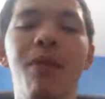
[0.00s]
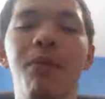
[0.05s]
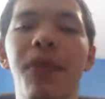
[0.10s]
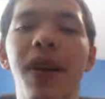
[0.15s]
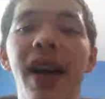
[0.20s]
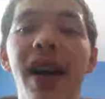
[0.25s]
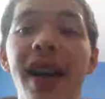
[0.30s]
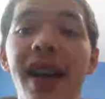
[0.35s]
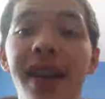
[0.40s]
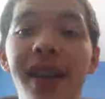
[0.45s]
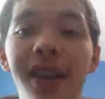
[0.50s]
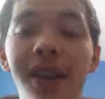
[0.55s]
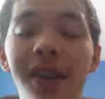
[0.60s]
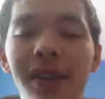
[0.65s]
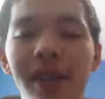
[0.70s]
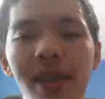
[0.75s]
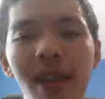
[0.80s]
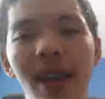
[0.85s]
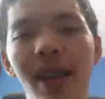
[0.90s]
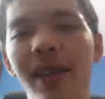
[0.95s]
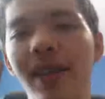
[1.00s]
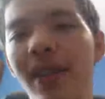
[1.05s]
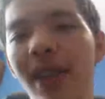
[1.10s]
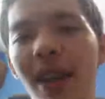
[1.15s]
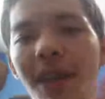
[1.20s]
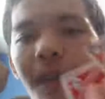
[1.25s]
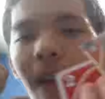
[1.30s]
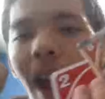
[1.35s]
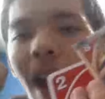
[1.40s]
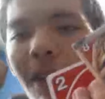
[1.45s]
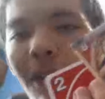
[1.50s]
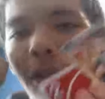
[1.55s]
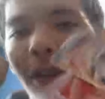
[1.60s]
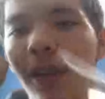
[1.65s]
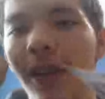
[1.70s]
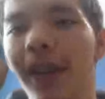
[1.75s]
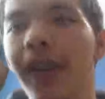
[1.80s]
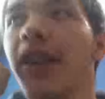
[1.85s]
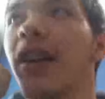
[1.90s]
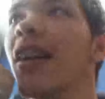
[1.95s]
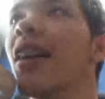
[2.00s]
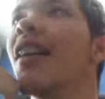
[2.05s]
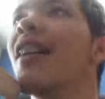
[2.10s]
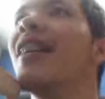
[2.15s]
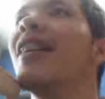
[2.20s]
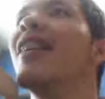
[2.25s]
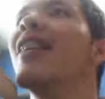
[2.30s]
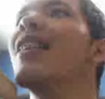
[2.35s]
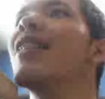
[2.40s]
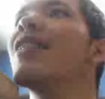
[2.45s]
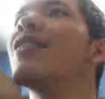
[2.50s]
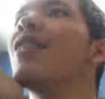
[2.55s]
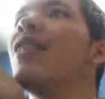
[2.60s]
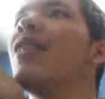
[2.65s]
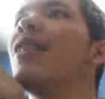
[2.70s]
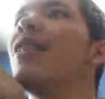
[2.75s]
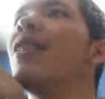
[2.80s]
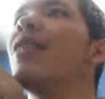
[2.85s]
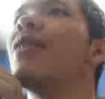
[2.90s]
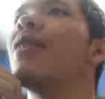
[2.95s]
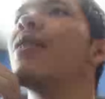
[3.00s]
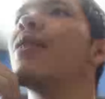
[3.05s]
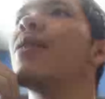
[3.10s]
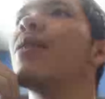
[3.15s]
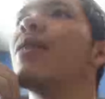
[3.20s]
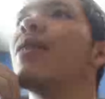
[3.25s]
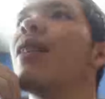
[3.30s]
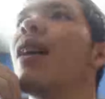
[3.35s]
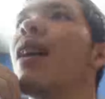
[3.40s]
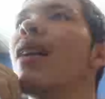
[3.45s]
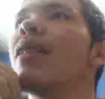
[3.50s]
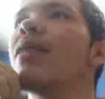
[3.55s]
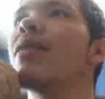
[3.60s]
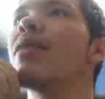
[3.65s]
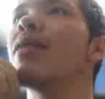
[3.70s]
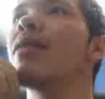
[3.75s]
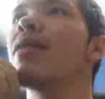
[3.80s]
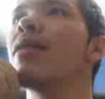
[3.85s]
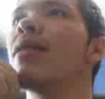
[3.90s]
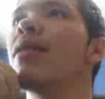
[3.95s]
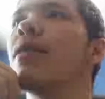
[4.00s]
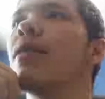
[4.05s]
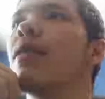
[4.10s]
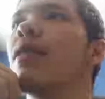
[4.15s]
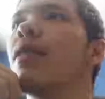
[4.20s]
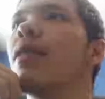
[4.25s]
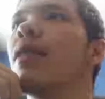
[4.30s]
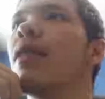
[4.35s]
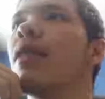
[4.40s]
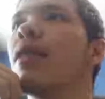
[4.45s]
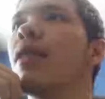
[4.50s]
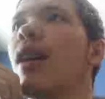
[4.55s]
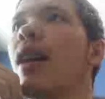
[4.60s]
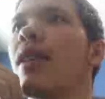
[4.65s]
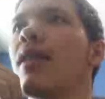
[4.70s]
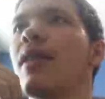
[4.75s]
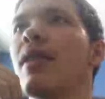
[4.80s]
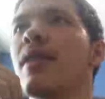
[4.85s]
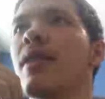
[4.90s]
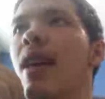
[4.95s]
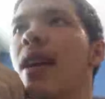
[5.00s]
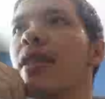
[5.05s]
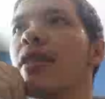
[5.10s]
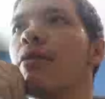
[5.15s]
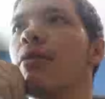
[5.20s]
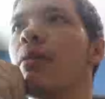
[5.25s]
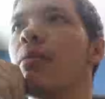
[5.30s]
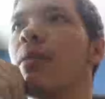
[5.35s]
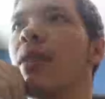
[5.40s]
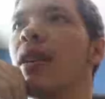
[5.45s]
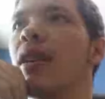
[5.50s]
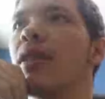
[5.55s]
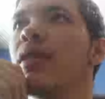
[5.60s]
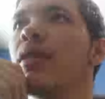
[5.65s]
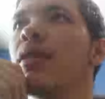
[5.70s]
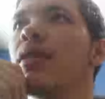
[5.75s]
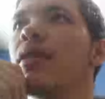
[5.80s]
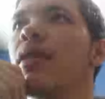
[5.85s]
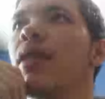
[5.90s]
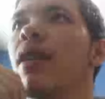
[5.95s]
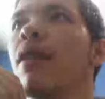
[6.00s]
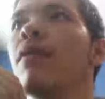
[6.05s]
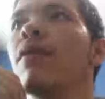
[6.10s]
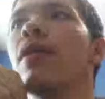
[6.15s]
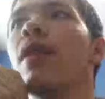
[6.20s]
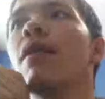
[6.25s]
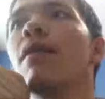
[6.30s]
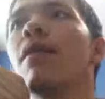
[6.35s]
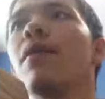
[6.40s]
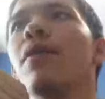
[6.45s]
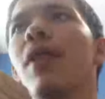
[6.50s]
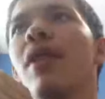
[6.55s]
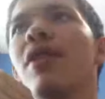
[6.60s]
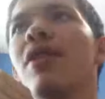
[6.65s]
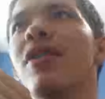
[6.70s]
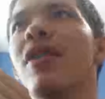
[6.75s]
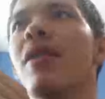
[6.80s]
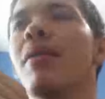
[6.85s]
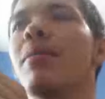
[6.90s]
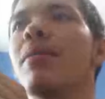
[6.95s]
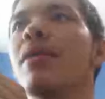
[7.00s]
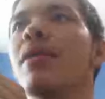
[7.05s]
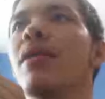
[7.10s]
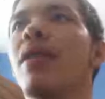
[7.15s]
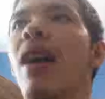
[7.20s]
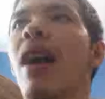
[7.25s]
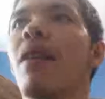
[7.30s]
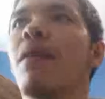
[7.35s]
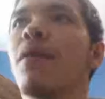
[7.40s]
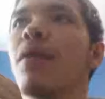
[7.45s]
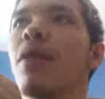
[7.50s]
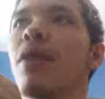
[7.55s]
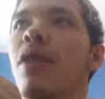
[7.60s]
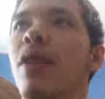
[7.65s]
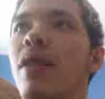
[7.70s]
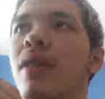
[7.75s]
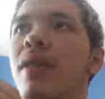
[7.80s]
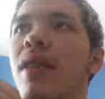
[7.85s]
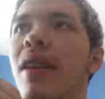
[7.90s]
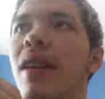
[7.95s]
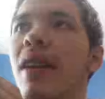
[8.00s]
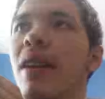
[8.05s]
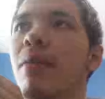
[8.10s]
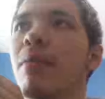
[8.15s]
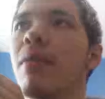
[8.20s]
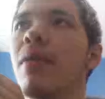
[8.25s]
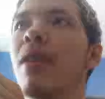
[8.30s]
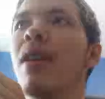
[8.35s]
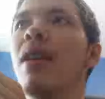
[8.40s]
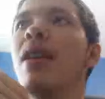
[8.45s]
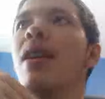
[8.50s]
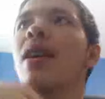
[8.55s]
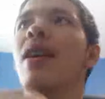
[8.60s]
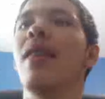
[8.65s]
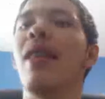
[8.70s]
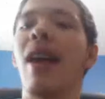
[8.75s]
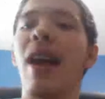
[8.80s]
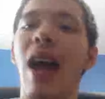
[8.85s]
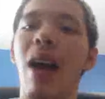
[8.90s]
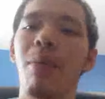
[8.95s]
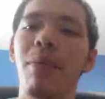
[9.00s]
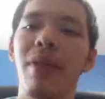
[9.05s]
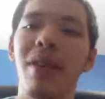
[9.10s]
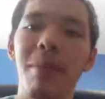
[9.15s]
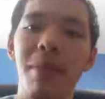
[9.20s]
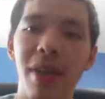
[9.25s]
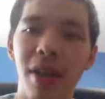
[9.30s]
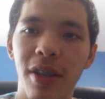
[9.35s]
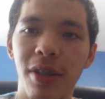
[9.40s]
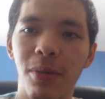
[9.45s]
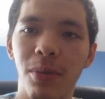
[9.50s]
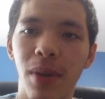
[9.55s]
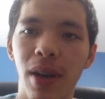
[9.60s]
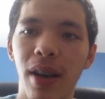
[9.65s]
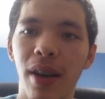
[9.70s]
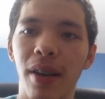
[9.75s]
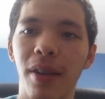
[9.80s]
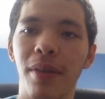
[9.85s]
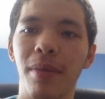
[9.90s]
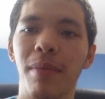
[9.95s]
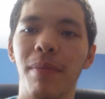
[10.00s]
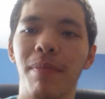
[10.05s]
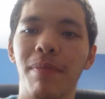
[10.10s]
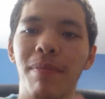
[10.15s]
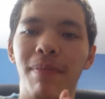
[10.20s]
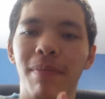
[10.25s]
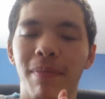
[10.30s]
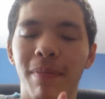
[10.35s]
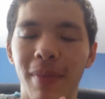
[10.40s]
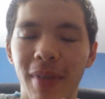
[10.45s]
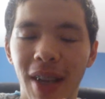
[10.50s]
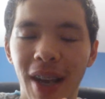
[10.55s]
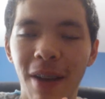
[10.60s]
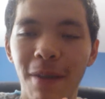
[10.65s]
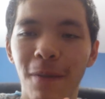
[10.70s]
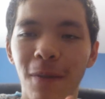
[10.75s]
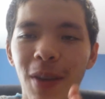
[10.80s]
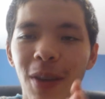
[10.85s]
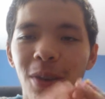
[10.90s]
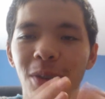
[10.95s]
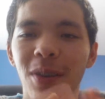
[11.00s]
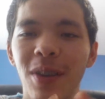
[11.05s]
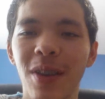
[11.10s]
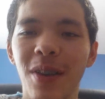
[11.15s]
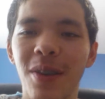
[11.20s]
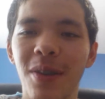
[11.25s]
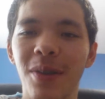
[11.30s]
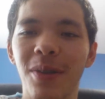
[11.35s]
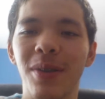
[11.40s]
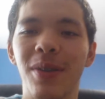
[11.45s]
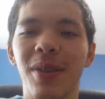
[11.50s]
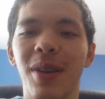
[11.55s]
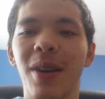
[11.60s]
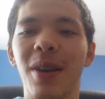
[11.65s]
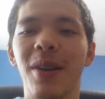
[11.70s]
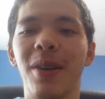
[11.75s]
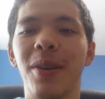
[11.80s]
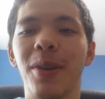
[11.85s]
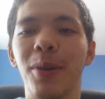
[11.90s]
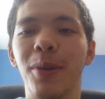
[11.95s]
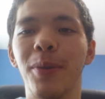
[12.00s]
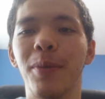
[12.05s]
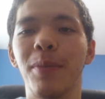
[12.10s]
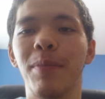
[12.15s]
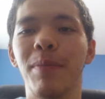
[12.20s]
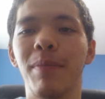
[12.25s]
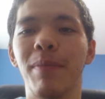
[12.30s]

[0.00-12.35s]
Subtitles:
but there's like stuff after. So lost a lot these last 3 months of love and friendships you had for a long time. That happened to me as well. I feel you, so